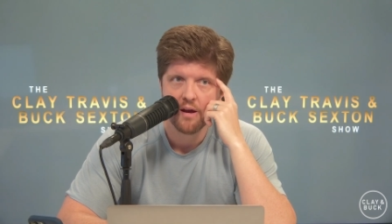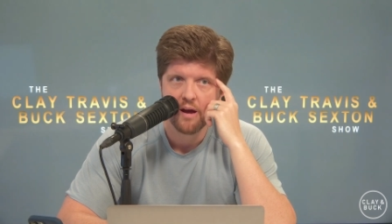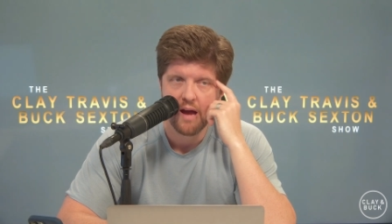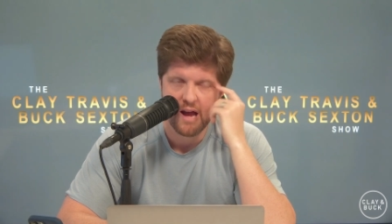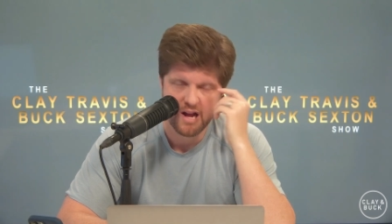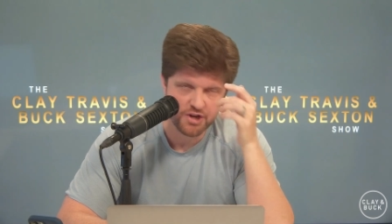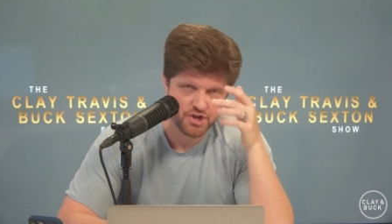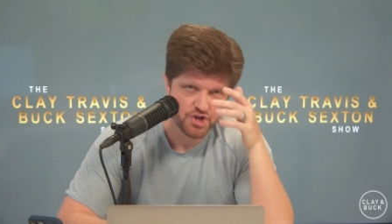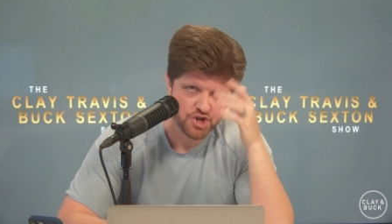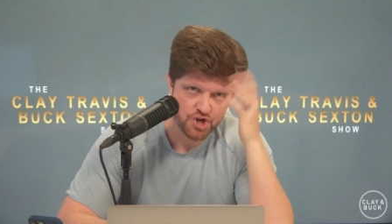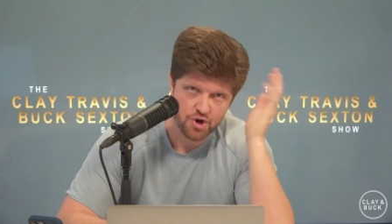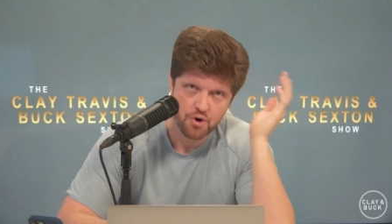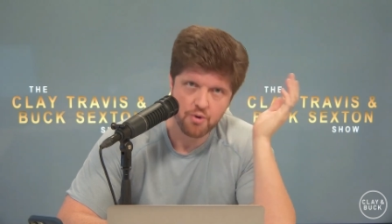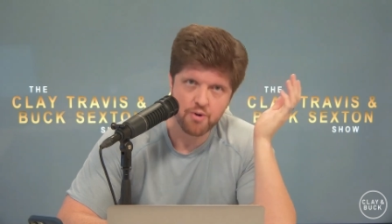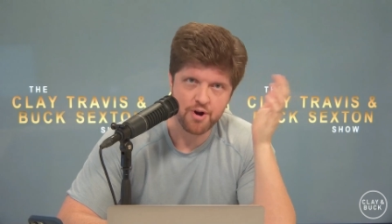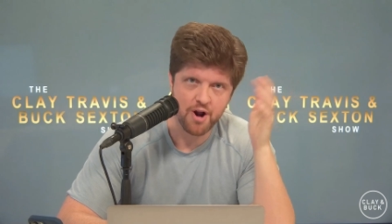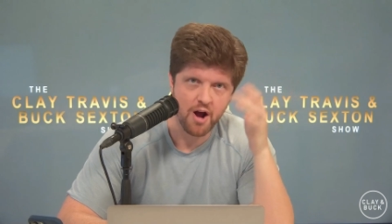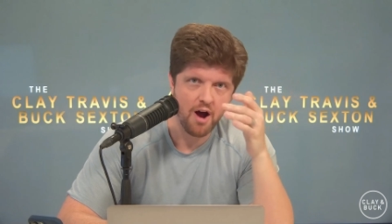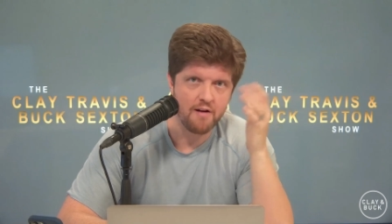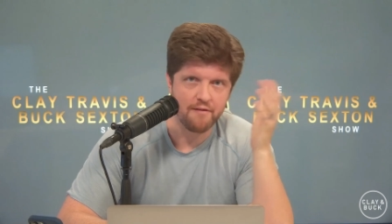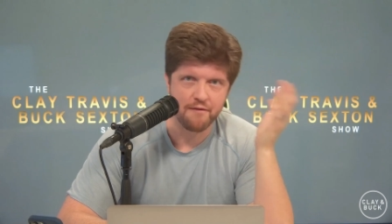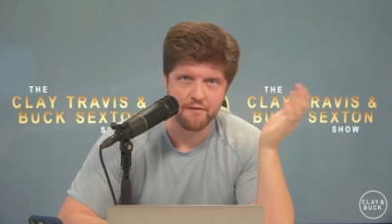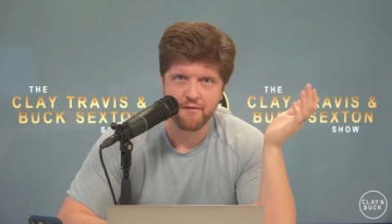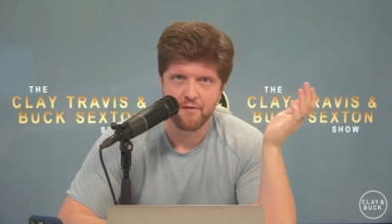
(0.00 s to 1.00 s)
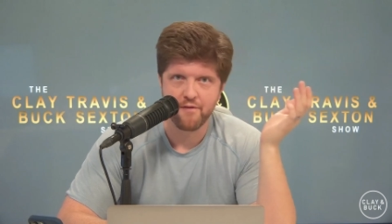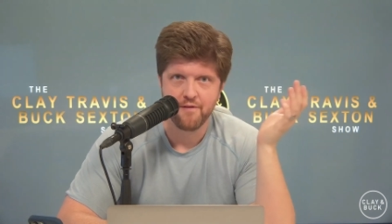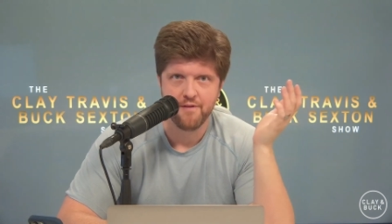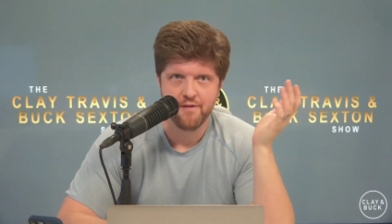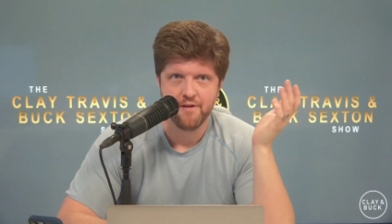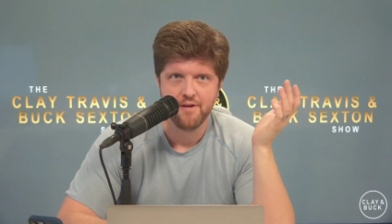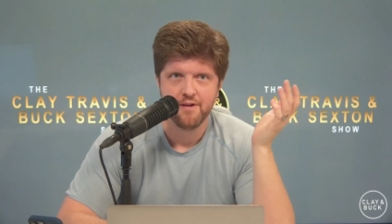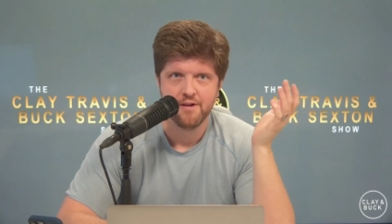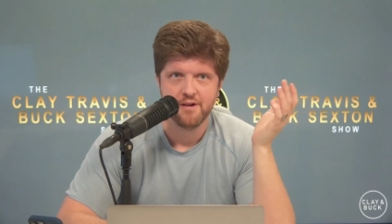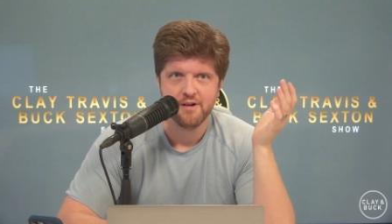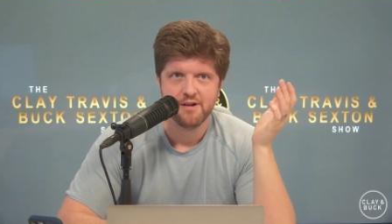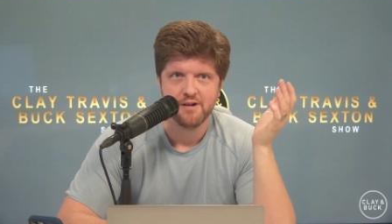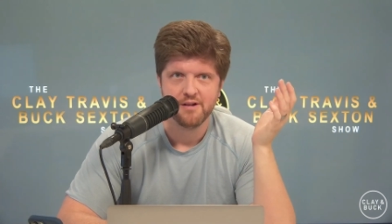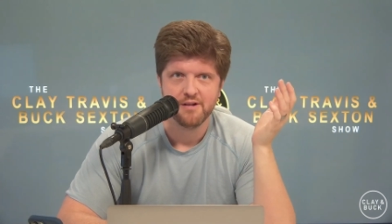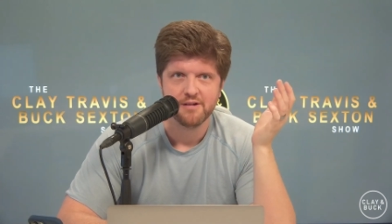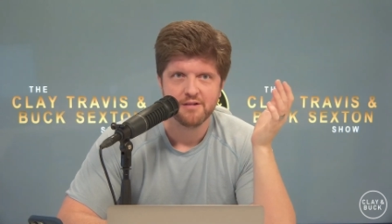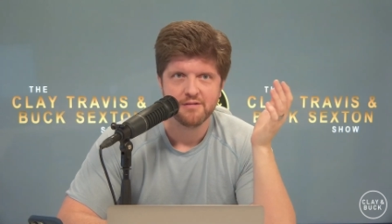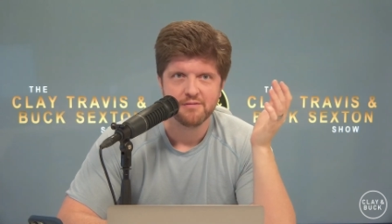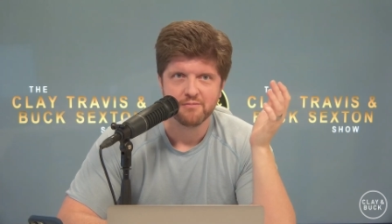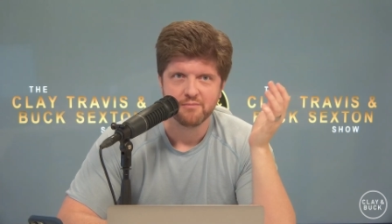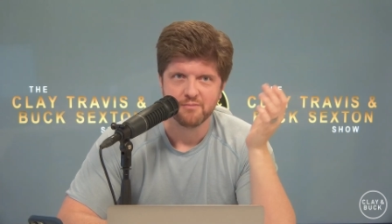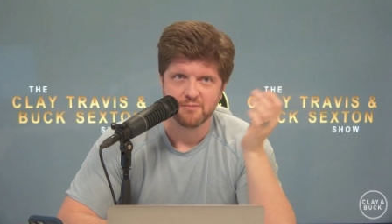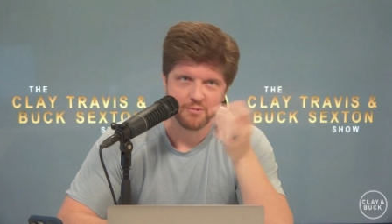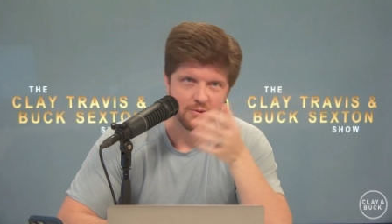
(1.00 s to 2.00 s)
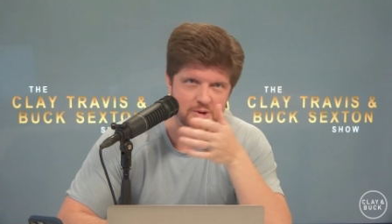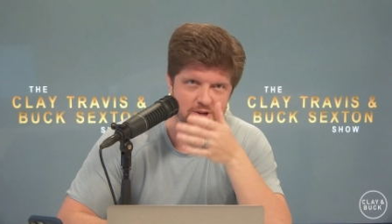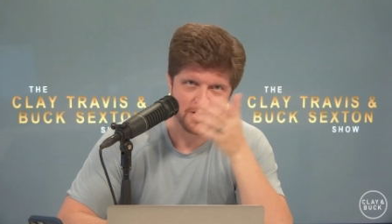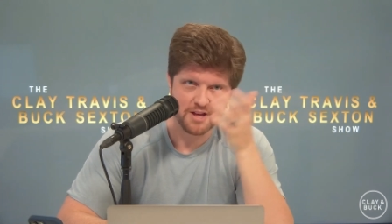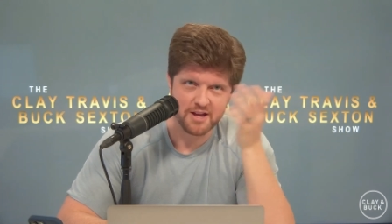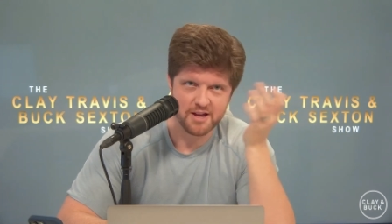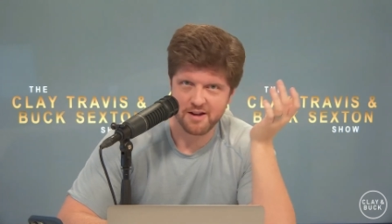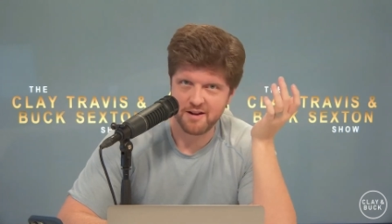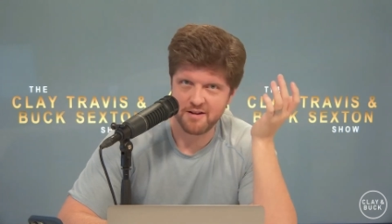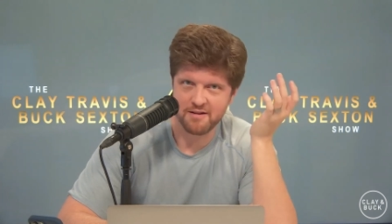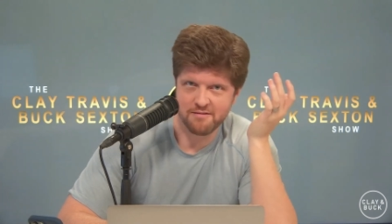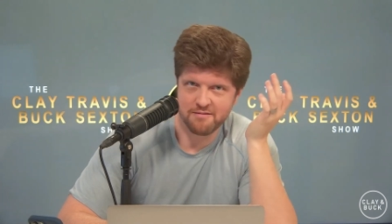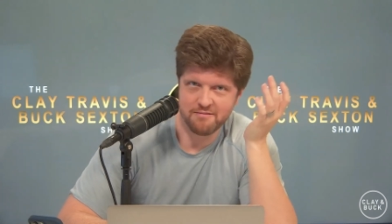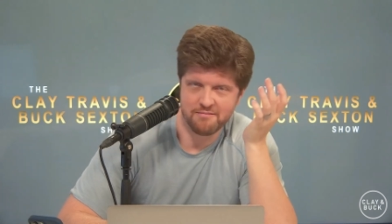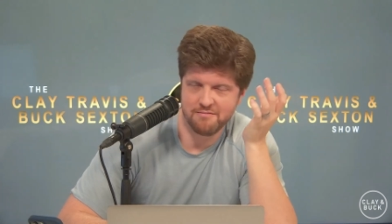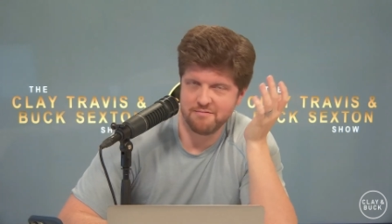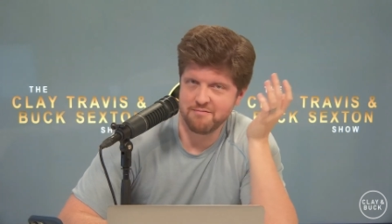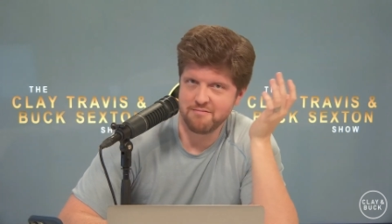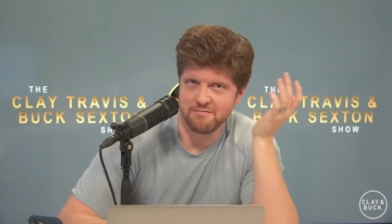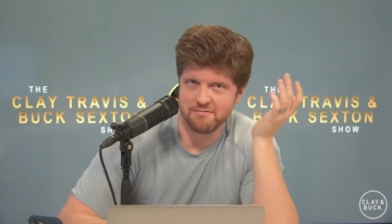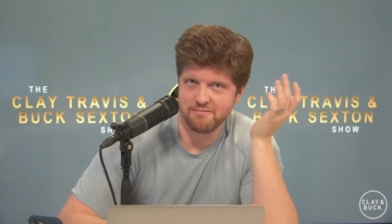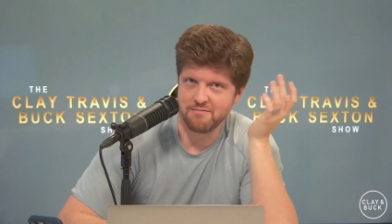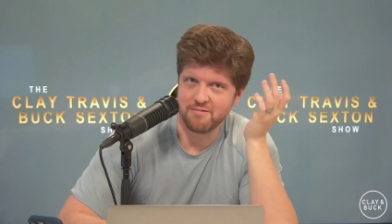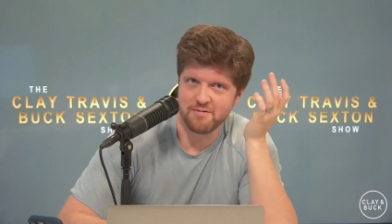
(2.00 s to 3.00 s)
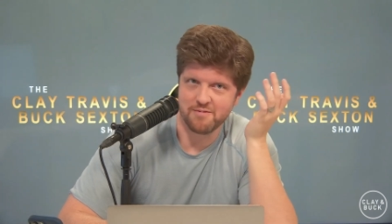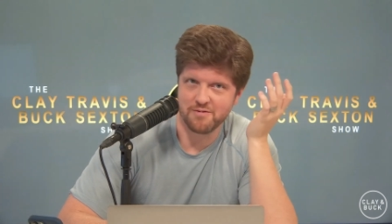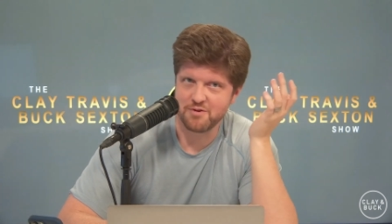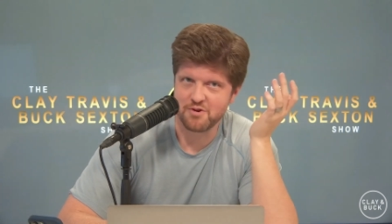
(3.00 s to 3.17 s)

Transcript: And sure enough, within